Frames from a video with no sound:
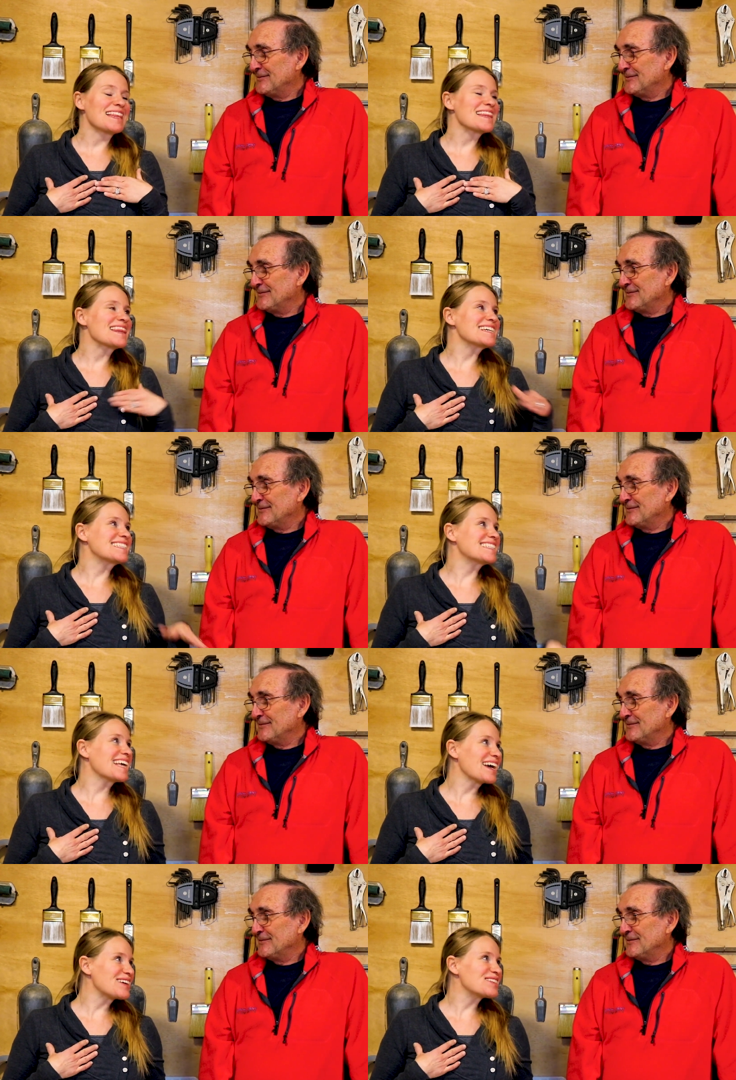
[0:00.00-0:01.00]
Speaker 1: the
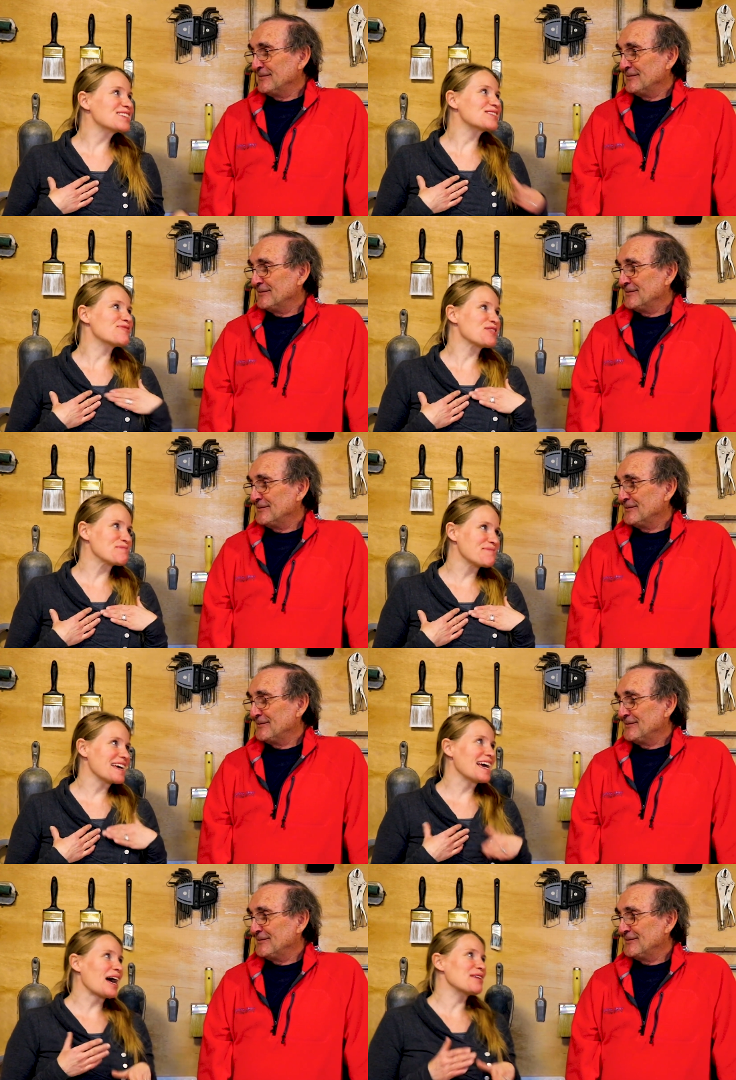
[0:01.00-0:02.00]
scales for
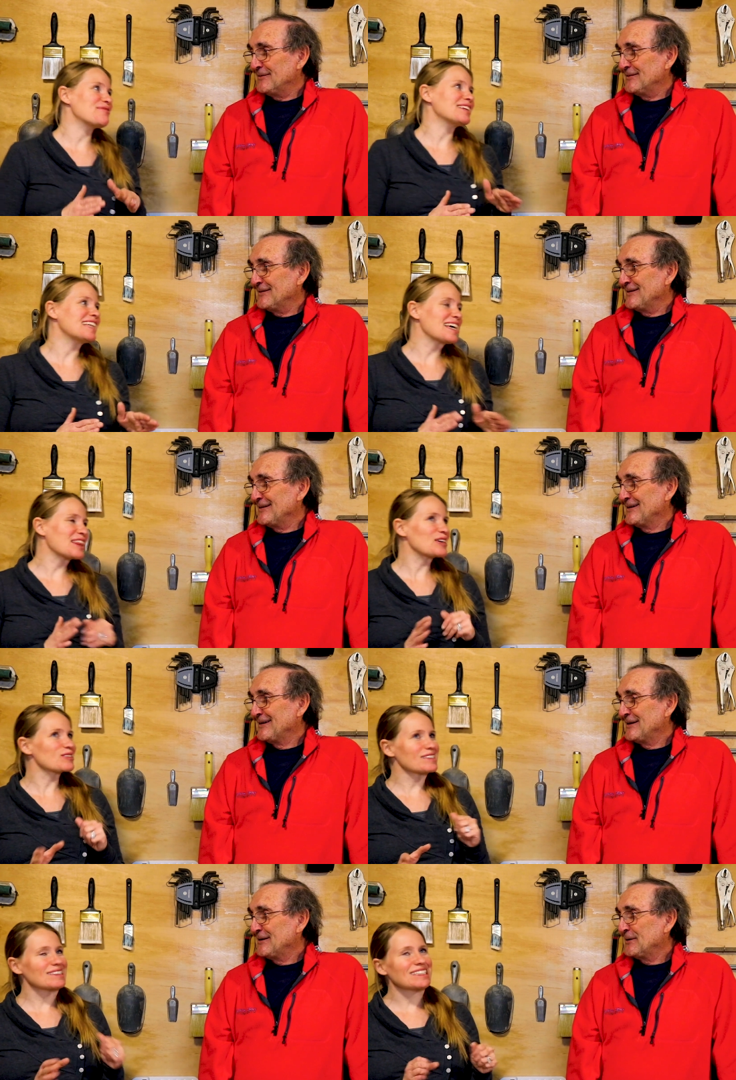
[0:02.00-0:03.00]
me, I feel like
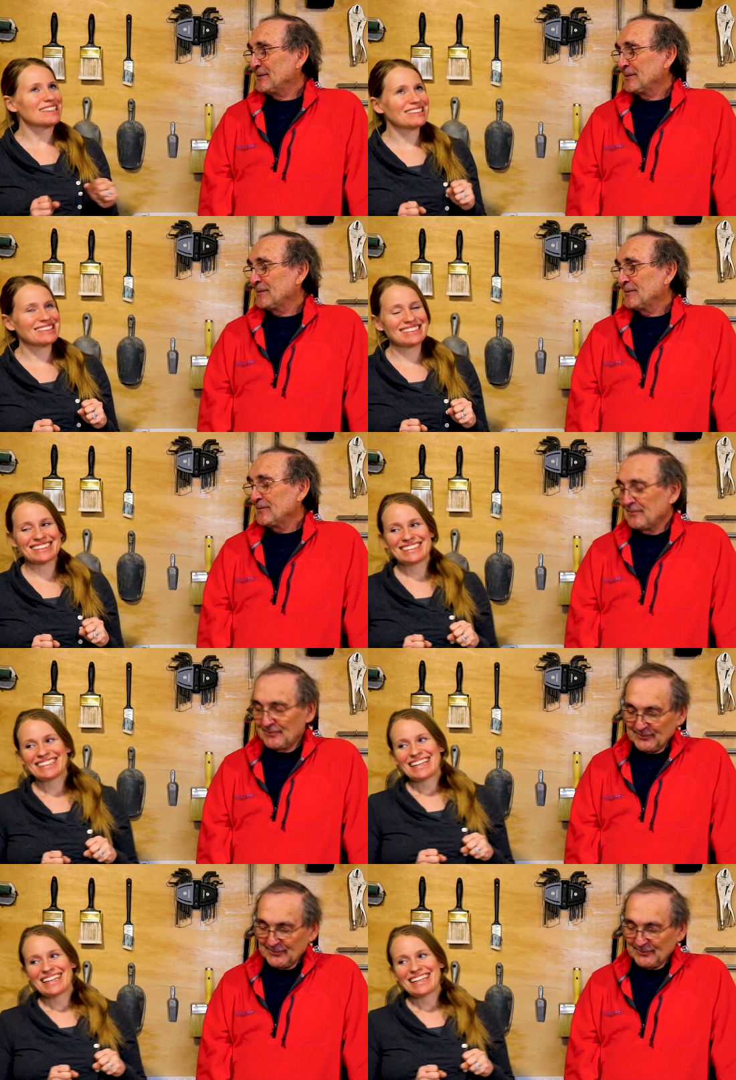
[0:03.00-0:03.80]
there's a little